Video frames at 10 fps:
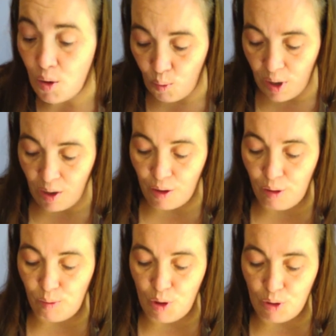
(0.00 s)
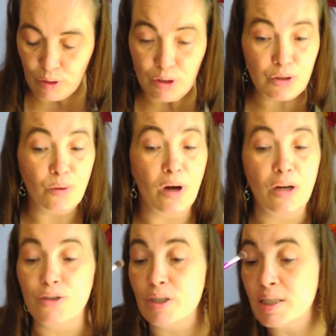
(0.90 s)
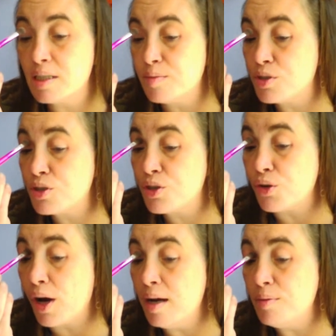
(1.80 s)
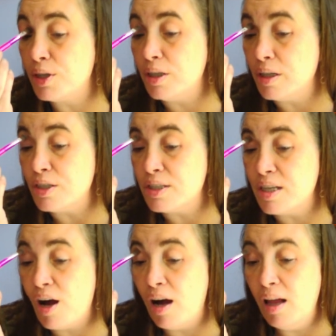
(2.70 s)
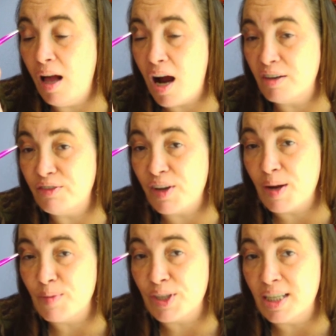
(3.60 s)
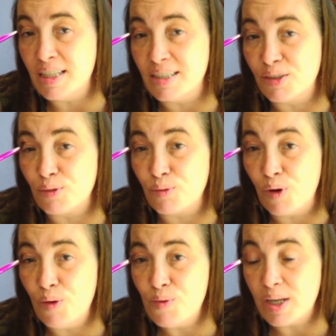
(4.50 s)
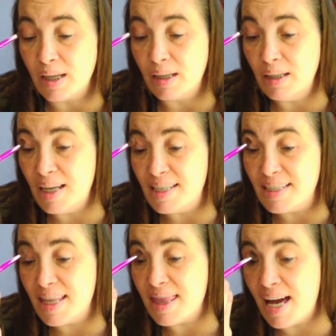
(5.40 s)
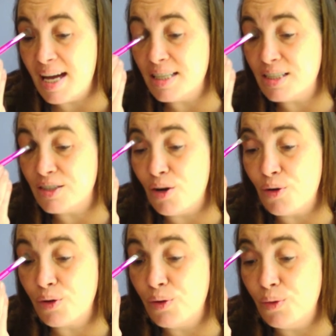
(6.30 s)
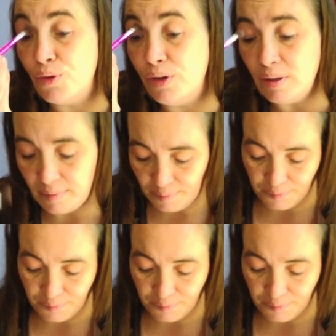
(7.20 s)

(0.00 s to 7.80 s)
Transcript: we are almost to 100 subscribers, y'all. Our family is growing. Isn't that so cool?